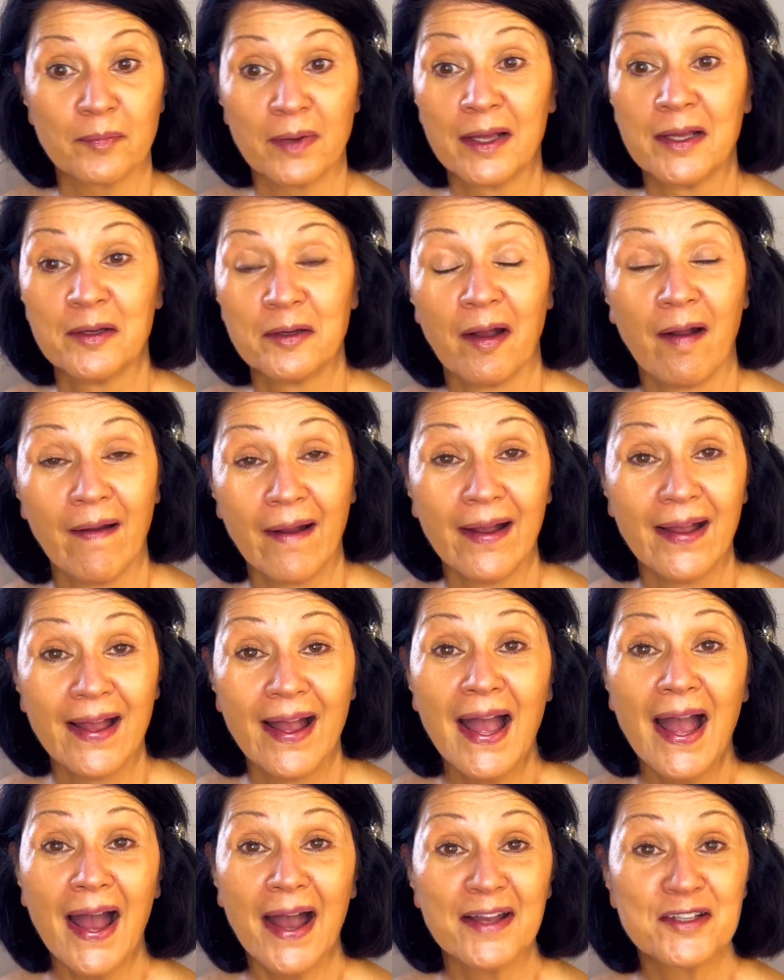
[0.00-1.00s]

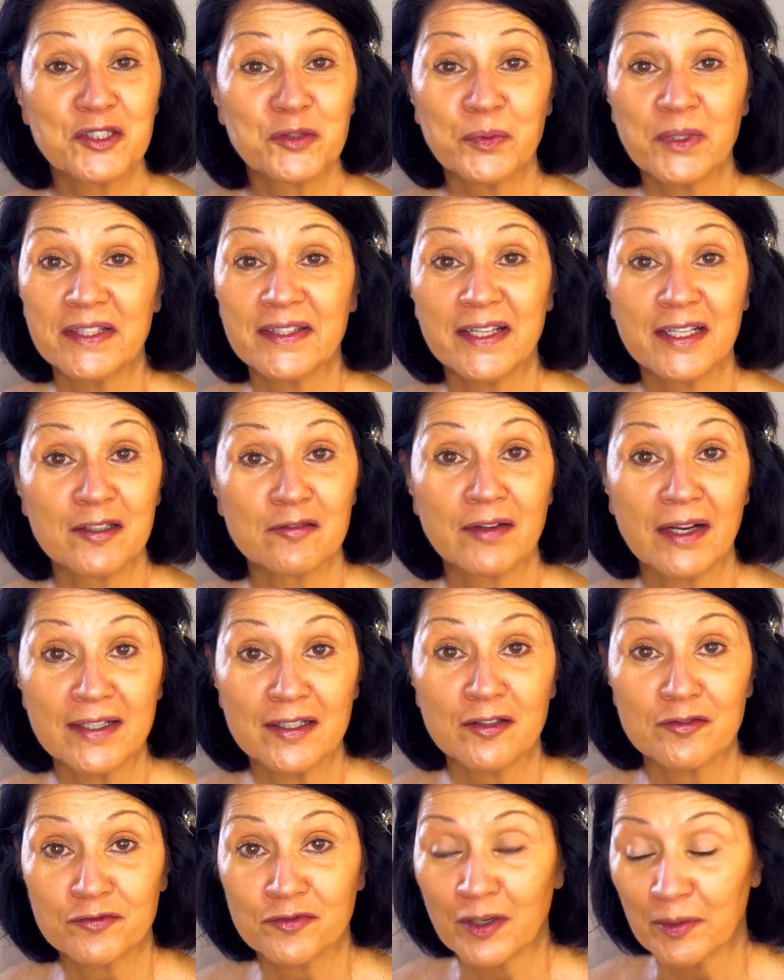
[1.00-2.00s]
I swear they are right
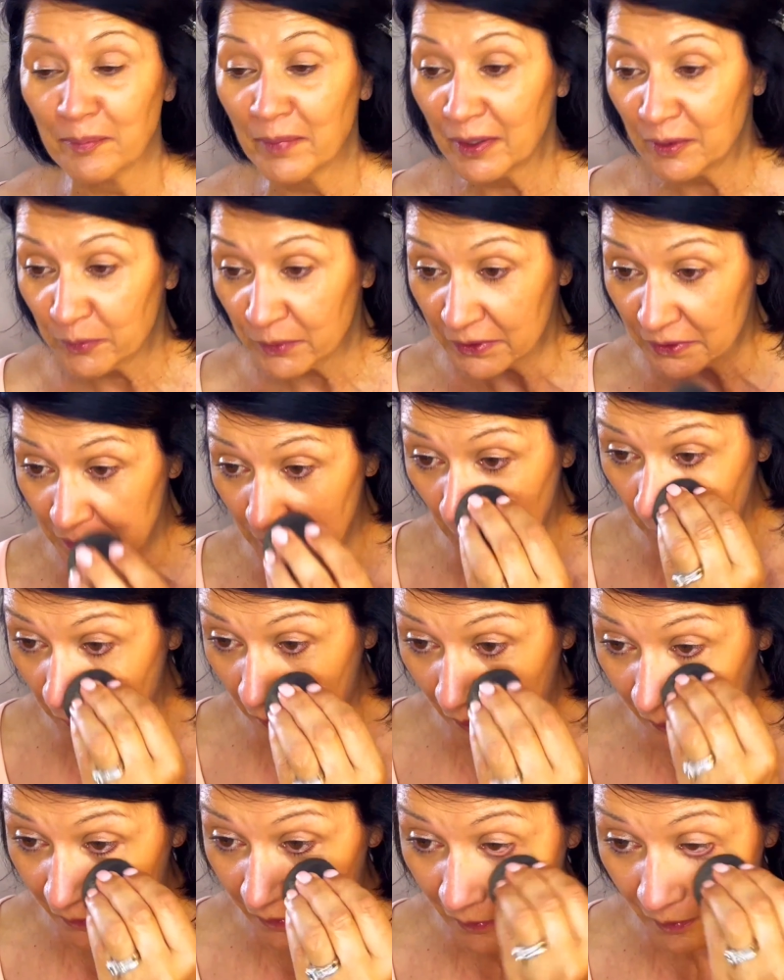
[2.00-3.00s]
out front my window,
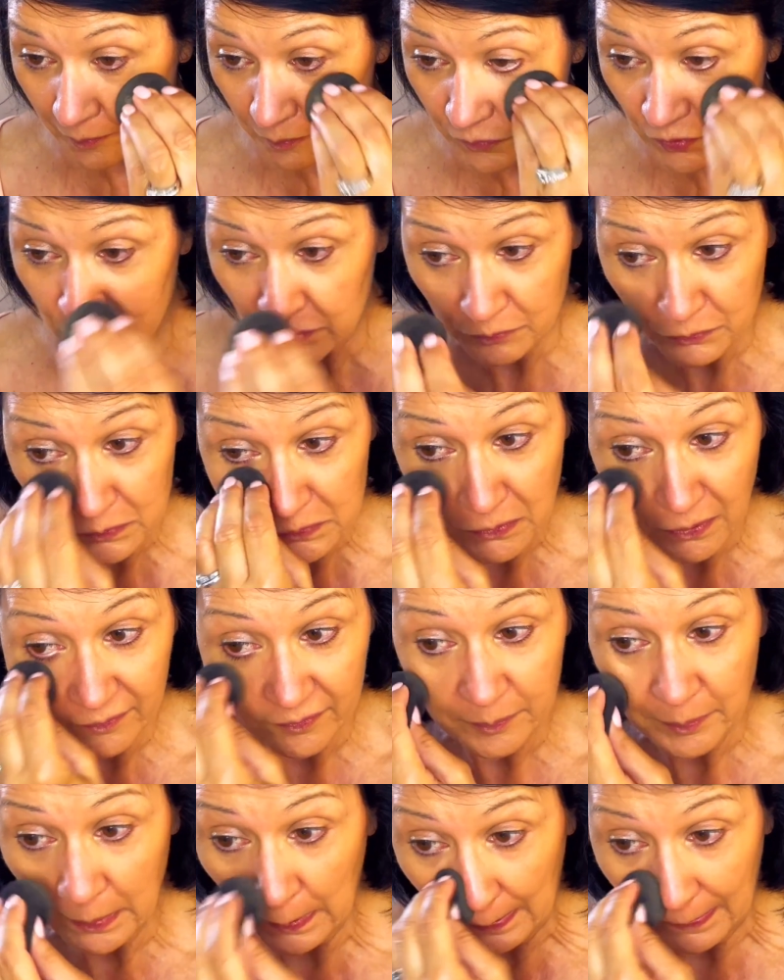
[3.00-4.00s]
and I'm so
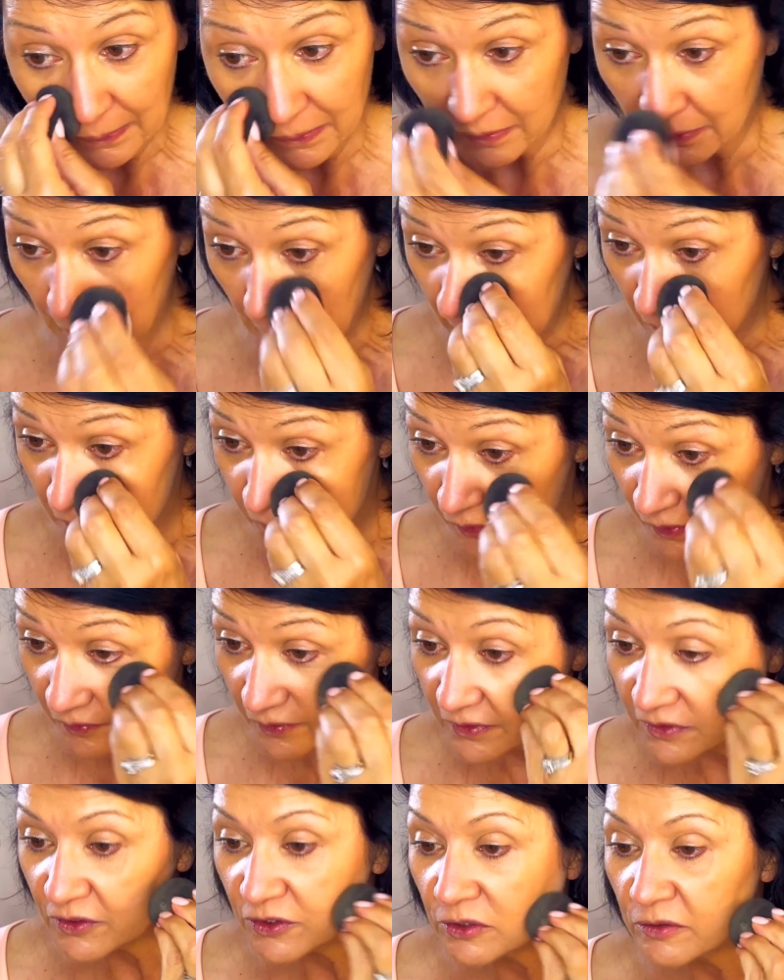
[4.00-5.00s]
sorry, but it is
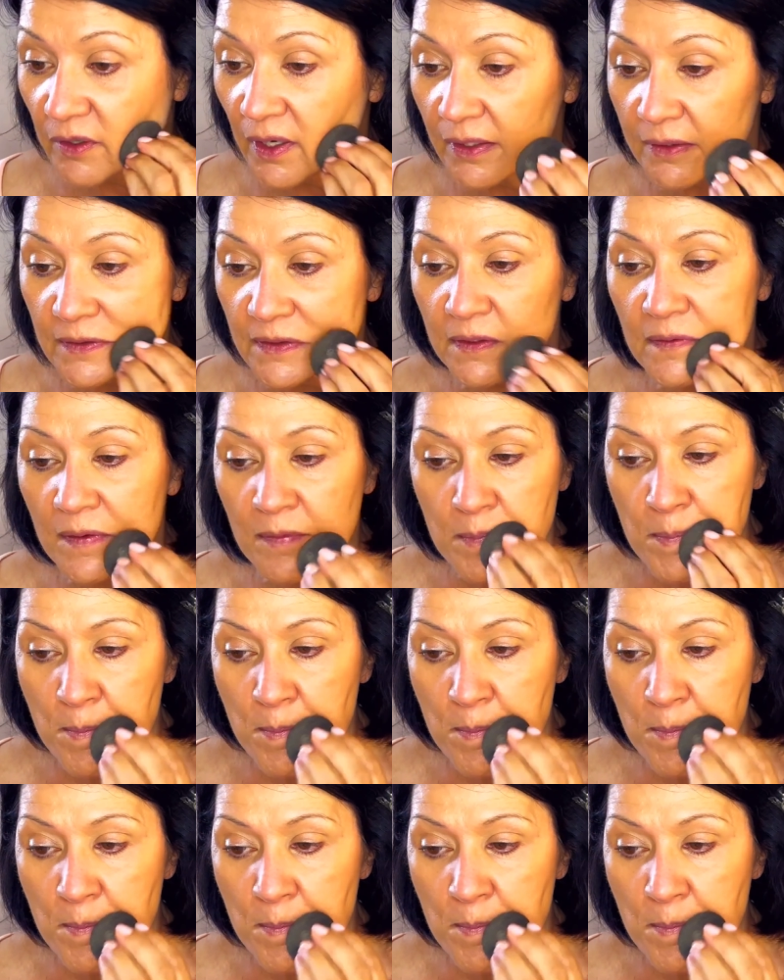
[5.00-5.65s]
very distracting.